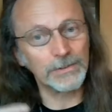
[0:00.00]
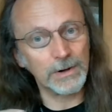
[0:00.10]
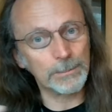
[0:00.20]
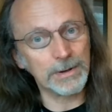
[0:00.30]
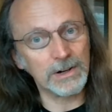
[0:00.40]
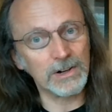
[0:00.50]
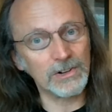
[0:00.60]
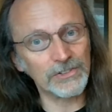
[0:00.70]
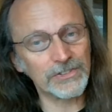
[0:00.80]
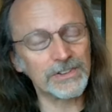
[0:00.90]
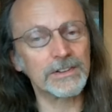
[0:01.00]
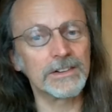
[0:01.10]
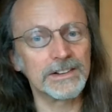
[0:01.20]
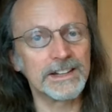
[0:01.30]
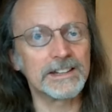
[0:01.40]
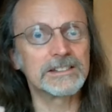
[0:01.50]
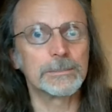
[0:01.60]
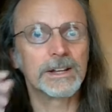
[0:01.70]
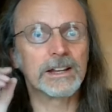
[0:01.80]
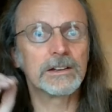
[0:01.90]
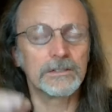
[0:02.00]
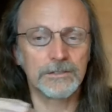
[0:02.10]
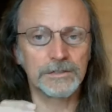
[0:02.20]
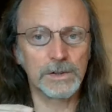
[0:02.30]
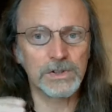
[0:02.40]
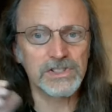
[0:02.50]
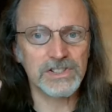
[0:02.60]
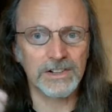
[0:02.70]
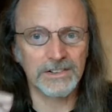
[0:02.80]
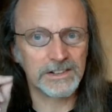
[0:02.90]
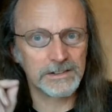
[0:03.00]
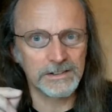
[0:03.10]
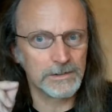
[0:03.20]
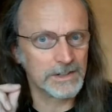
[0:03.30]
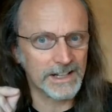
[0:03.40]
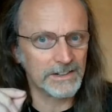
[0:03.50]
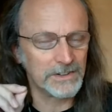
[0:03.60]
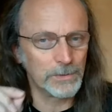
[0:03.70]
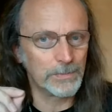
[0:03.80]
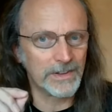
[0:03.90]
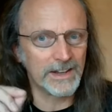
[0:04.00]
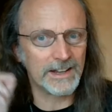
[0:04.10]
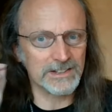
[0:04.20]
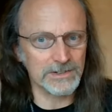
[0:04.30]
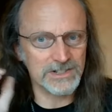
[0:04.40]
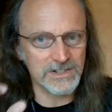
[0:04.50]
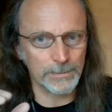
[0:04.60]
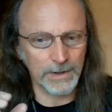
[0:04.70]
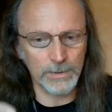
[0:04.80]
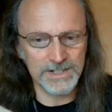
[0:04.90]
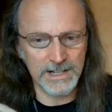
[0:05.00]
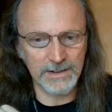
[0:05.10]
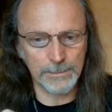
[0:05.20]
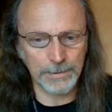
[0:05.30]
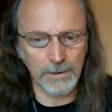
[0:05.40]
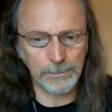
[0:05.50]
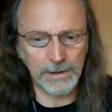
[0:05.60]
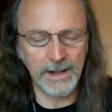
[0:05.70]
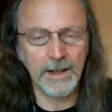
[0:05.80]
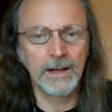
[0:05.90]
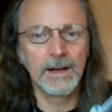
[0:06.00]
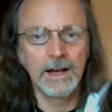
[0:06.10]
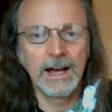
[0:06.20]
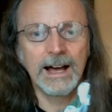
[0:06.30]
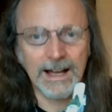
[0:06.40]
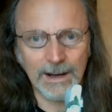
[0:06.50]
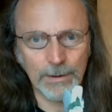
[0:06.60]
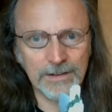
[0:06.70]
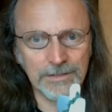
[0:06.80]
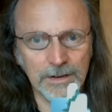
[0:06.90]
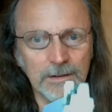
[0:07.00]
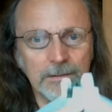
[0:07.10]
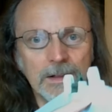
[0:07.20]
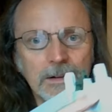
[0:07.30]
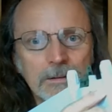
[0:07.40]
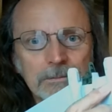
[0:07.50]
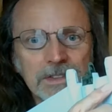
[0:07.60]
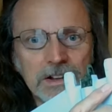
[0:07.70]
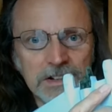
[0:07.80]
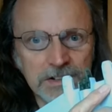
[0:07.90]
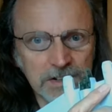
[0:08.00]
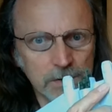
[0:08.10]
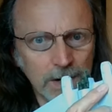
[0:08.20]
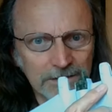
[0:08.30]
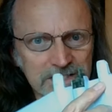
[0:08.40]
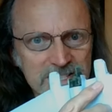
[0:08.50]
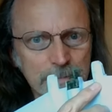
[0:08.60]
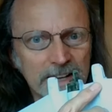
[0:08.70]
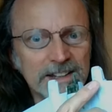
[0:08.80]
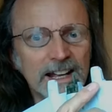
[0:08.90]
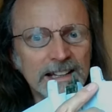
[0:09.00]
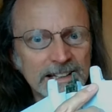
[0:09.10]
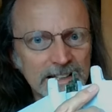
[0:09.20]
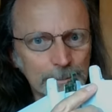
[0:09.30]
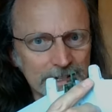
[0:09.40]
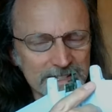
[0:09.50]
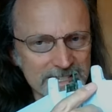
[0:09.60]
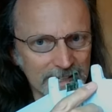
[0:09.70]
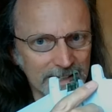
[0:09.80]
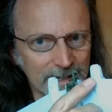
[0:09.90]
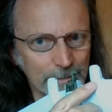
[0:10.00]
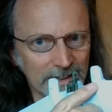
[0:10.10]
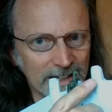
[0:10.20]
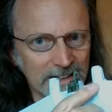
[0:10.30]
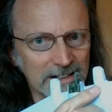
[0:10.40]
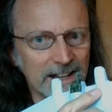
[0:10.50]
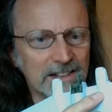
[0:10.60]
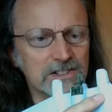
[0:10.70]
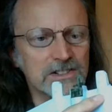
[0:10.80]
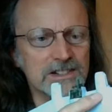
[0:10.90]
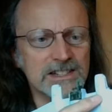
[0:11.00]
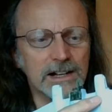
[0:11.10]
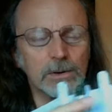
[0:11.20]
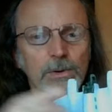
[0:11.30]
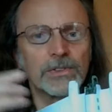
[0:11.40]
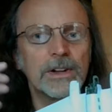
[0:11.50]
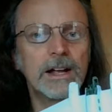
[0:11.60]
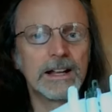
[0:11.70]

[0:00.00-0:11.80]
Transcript: there are parts that need to be flush, and you're going to get a nub there. It's going to stop it going together properly. However, you do have to spend a little bit of time getting your engine nacelles